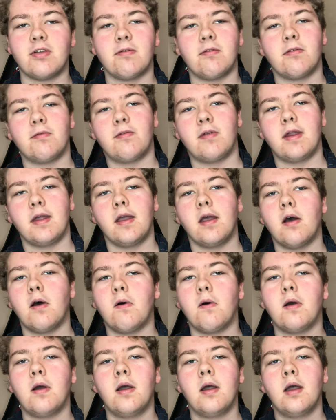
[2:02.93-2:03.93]
ever
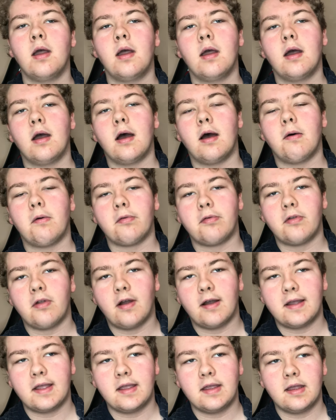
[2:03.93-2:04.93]
video, I was
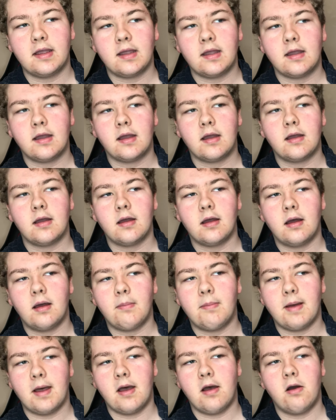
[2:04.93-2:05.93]
talking
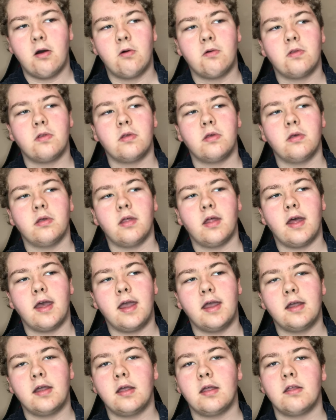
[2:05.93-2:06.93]
about
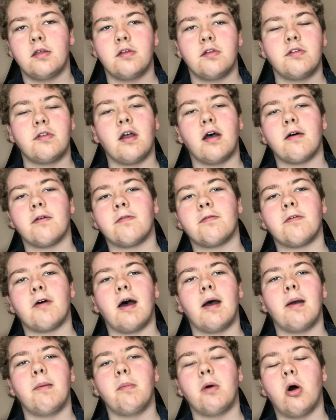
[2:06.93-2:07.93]
like stuff
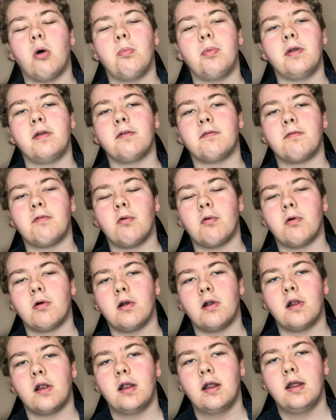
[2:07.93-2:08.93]
I'm hoping
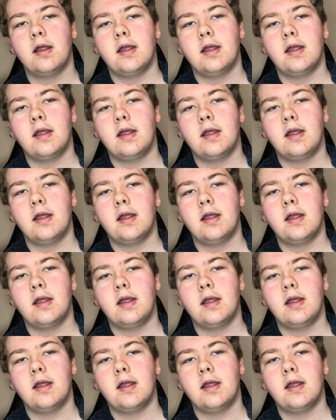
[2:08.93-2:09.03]
for